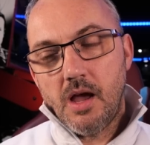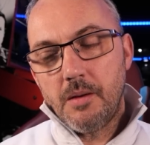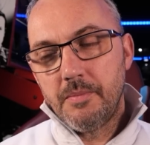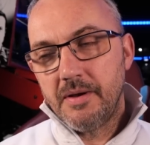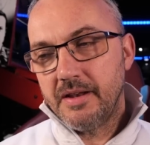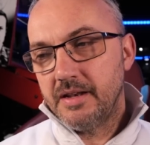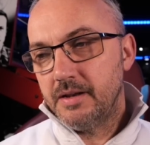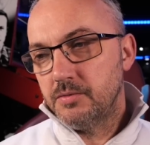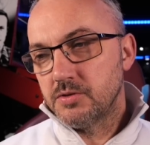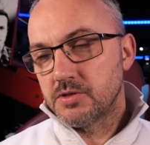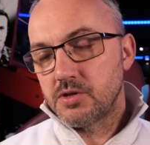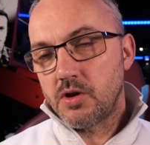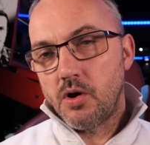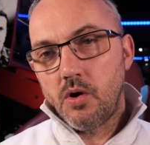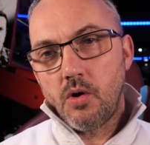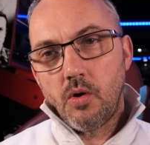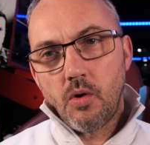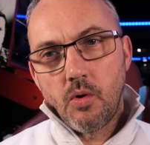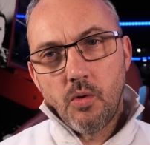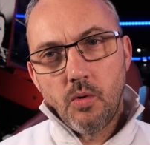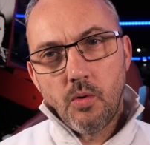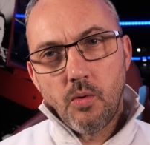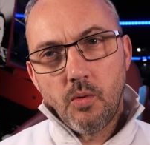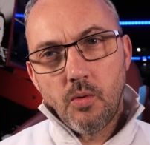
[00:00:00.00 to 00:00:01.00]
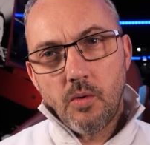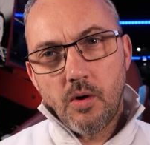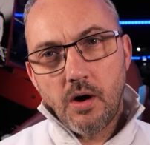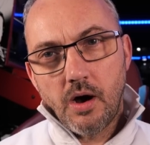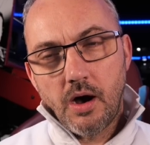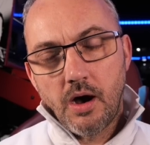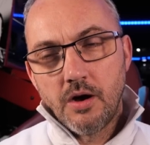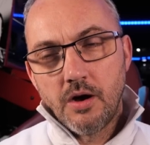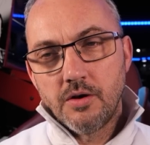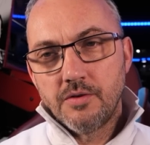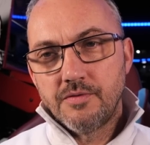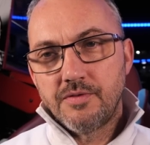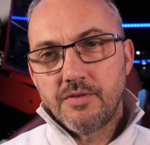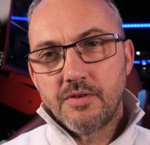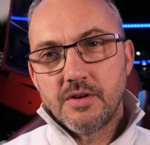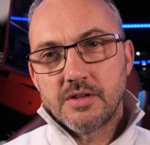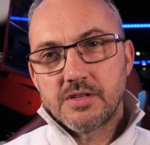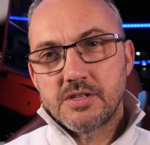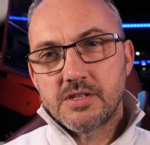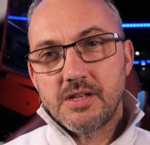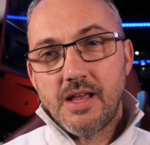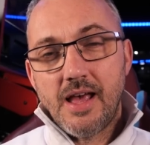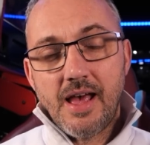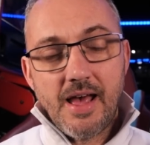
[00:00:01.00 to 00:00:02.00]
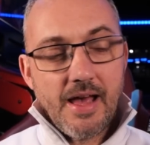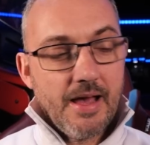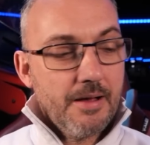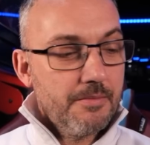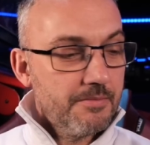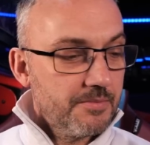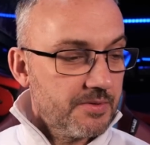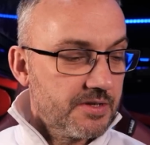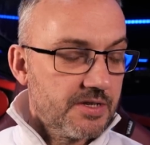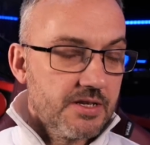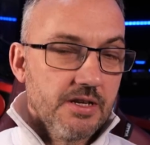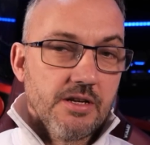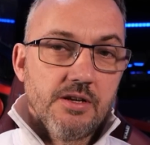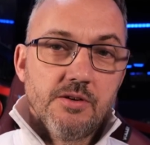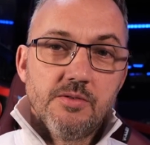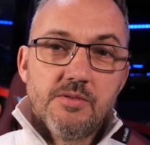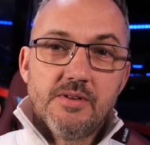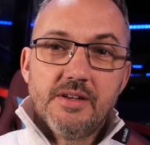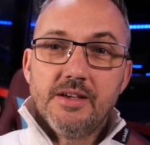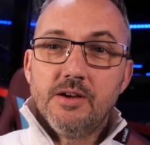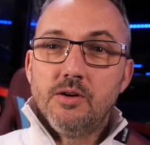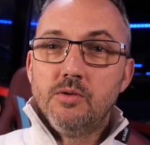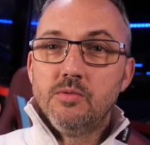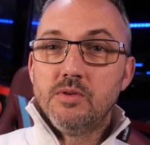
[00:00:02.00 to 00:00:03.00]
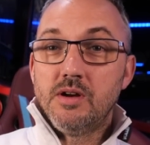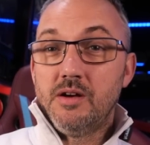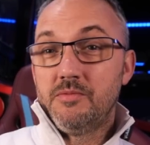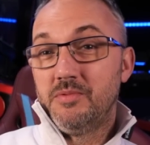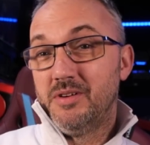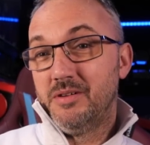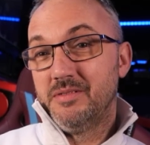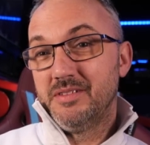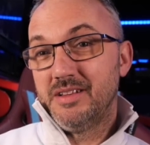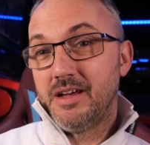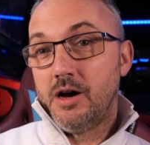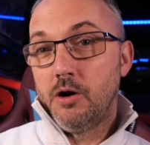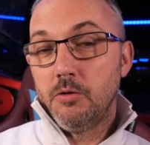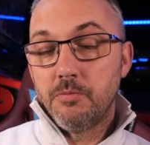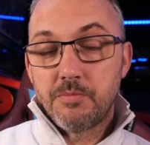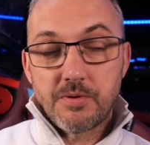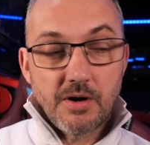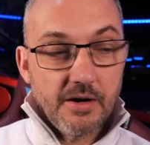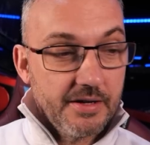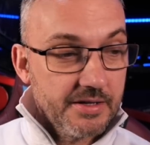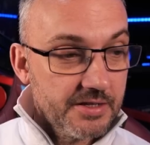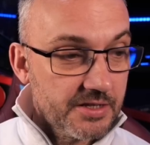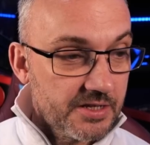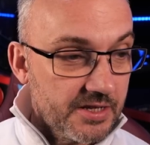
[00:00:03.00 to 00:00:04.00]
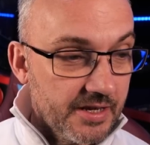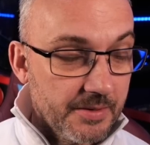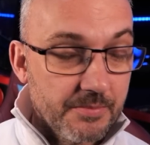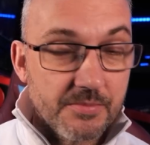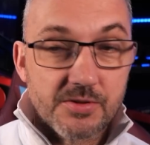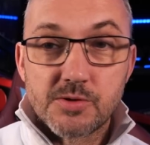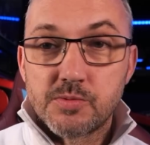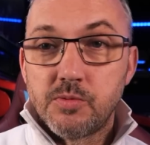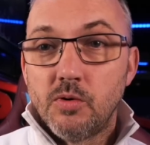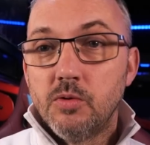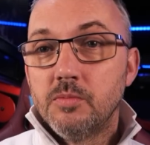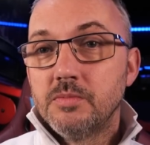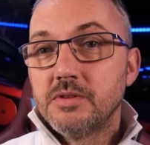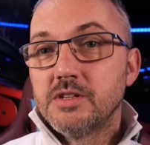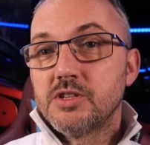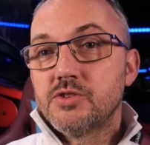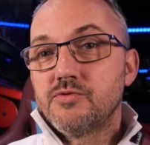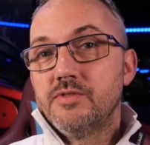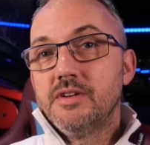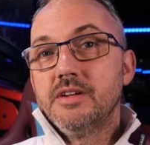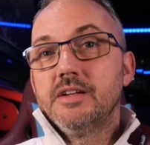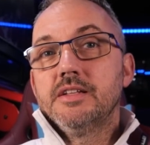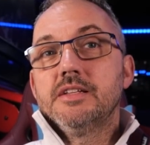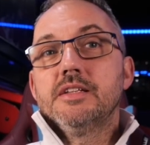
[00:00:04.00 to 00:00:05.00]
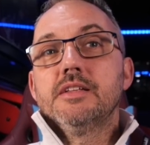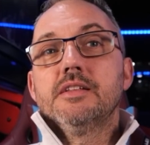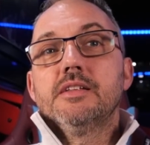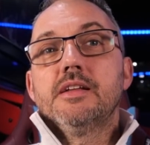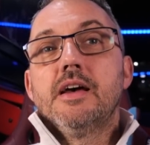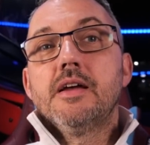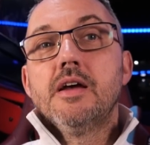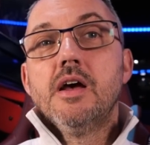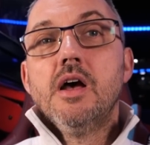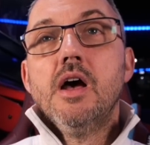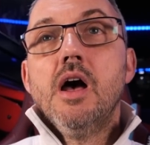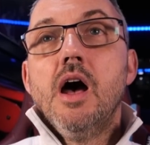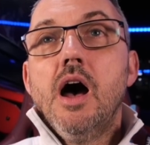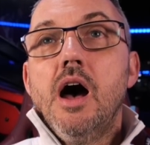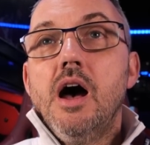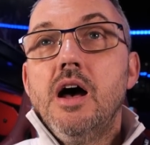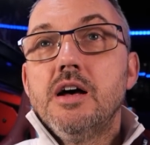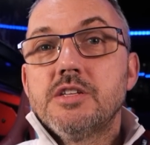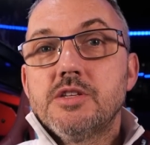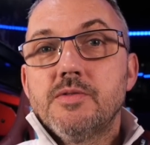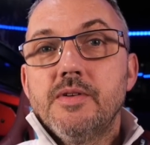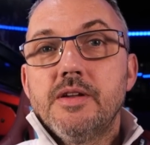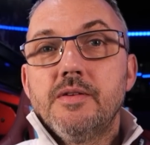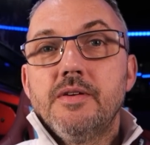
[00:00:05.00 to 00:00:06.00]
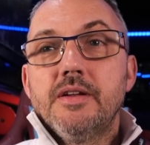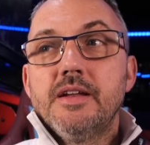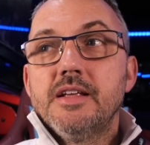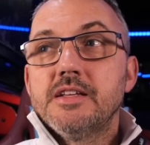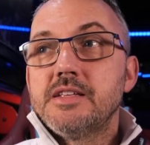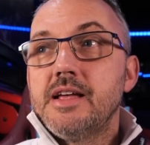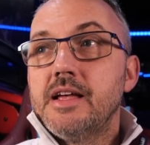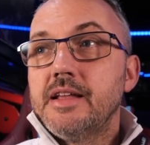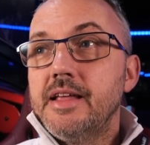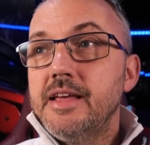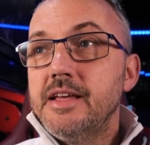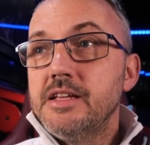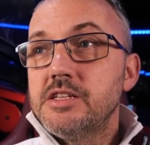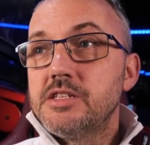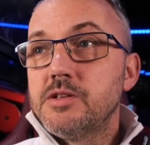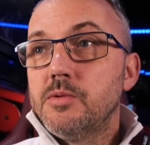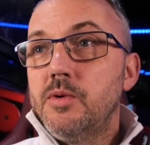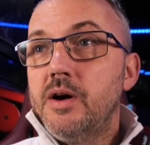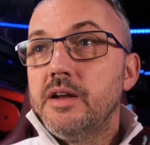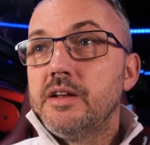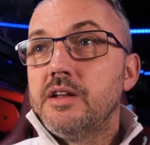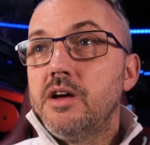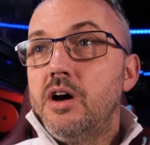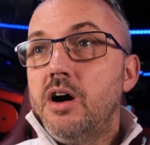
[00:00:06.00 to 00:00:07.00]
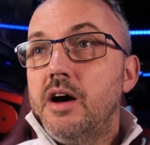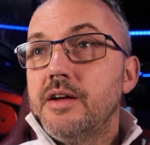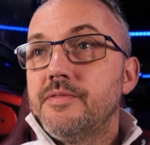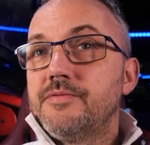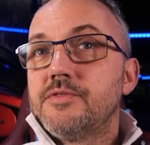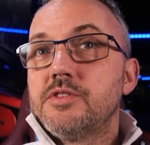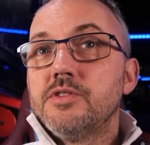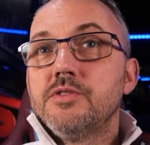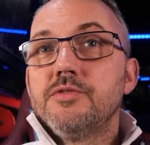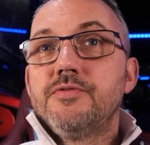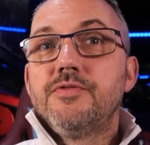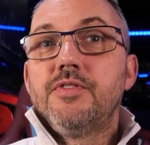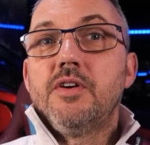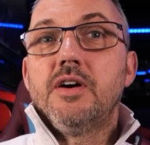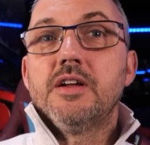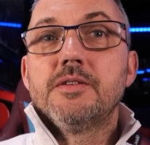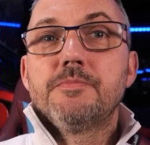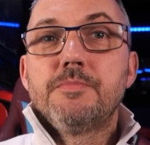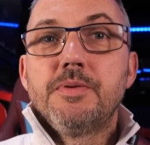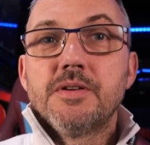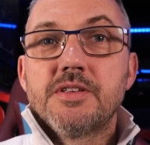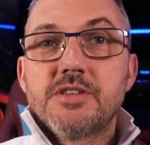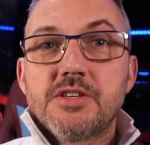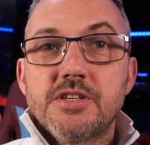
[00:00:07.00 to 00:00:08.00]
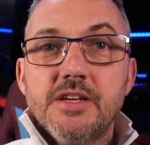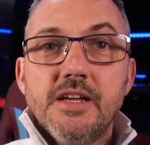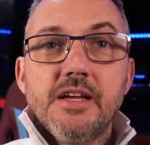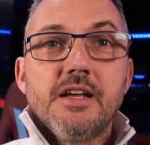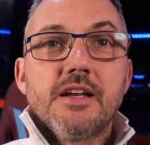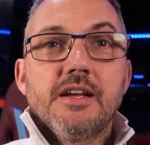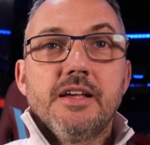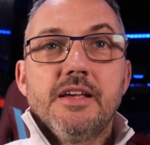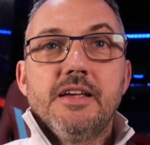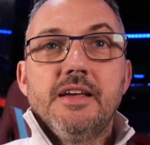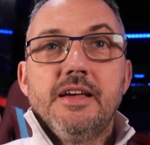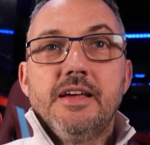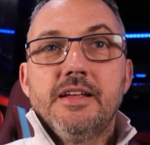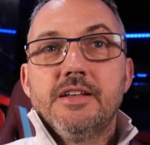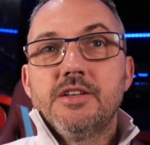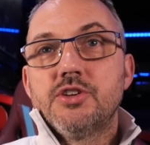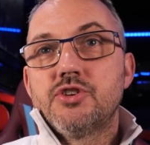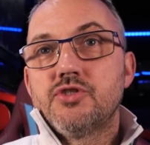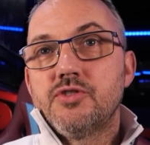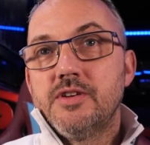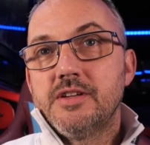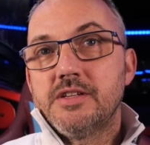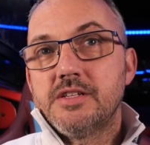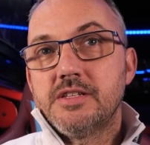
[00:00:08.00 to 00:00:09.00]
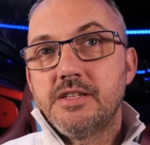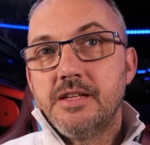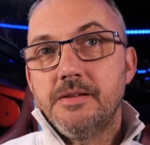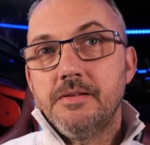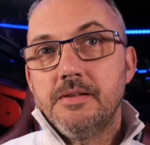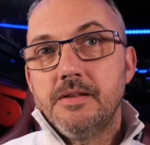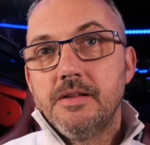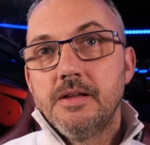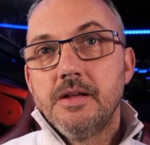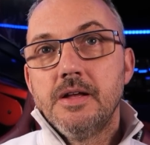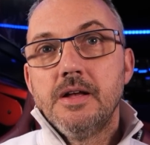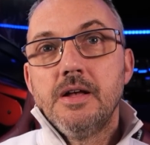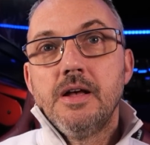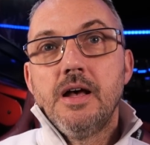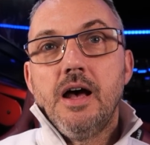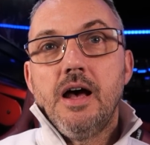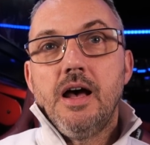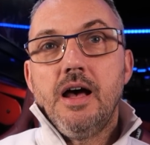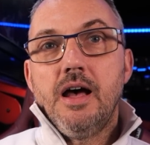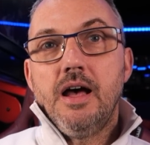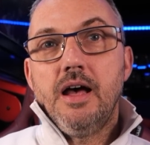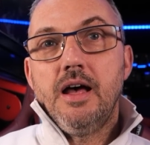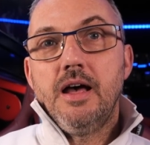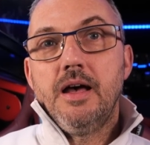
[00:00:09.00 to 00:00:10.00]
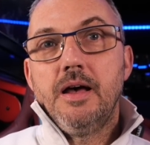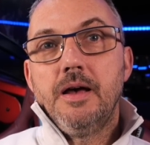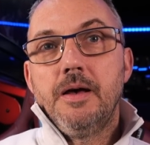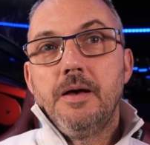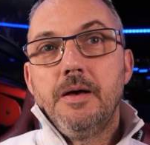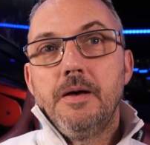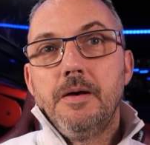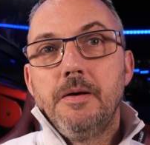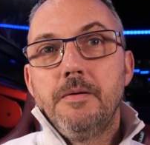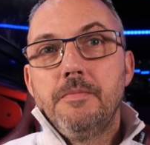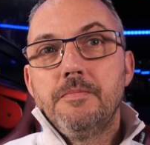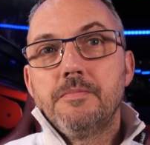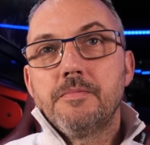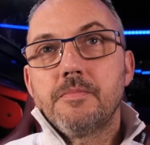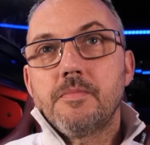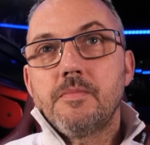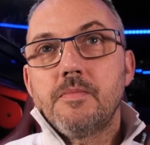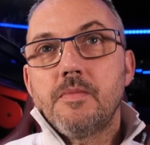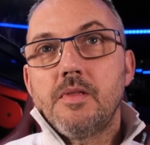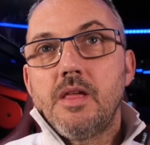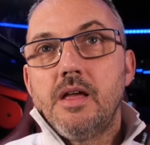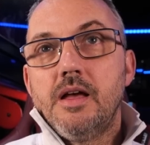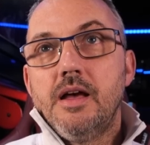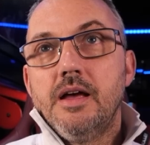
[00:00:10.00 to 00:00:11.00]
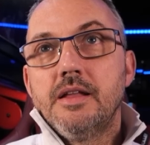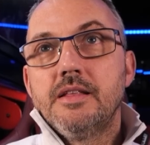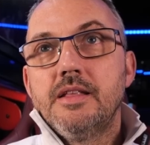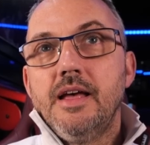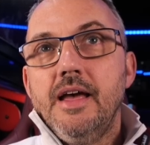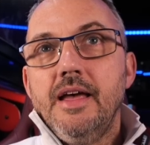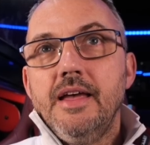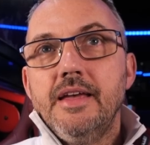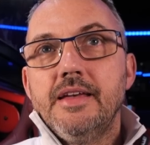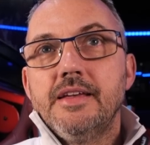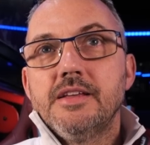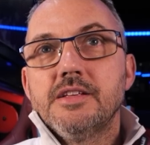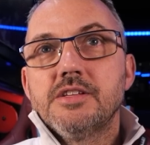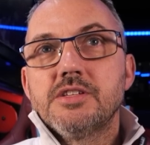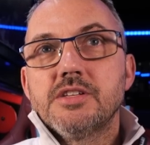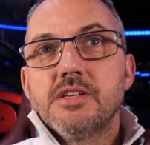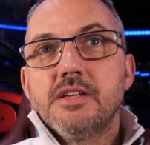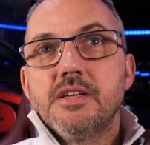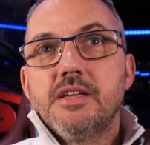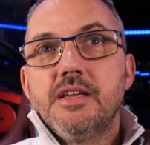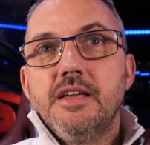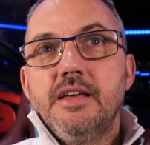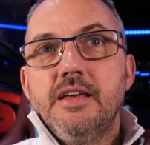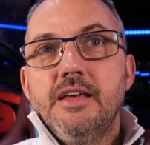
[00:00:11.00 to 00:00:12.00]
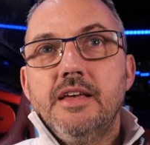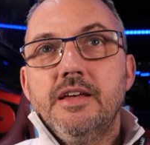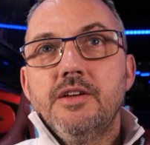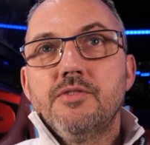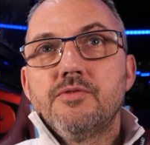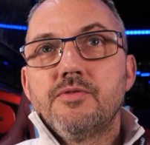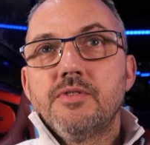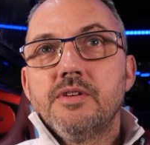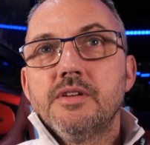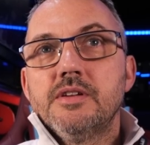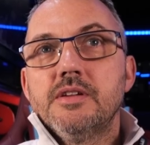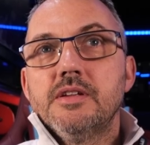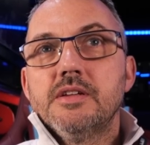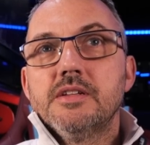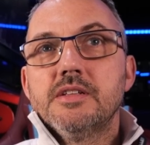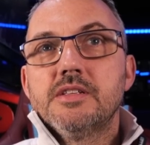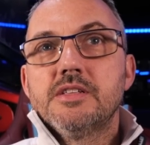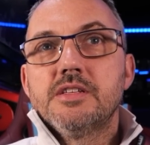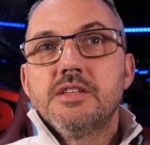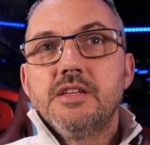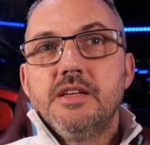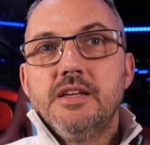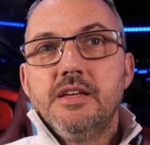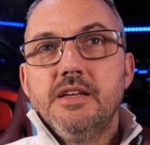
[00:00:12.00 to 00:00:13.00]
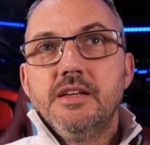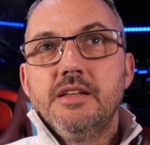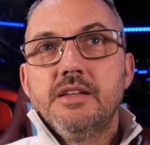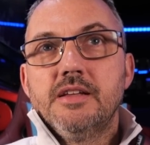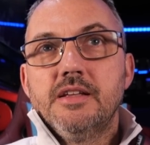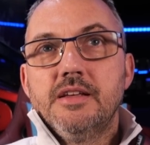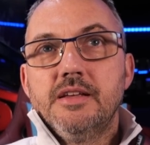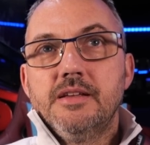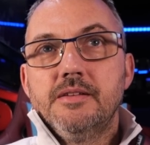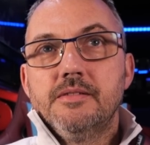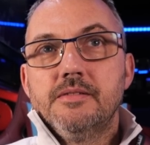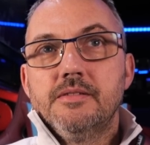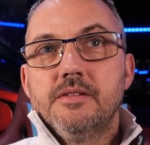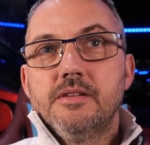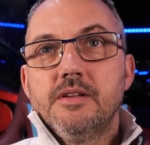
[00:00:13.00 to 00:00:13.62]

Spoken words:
mean, it was all over us. Absolutely all over. Well, the whole Brighton team swarmed us, really, didn't they? So anyway, there's that. Here's the one that I do find particularly interesting. And that is Kieran Tierney,